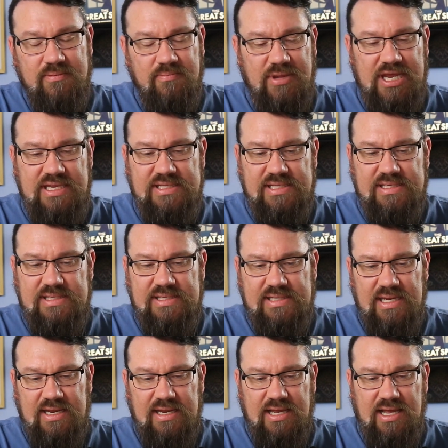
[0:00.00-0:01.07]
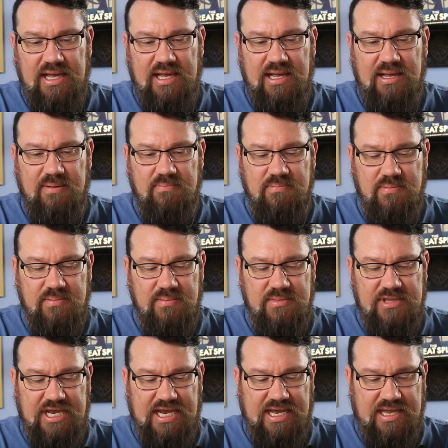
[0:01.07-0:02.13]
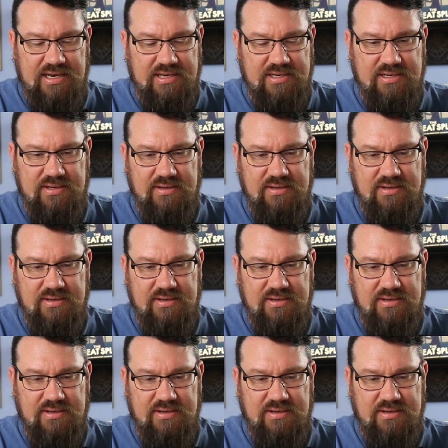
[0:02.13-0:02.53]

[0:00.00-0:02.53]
pieces that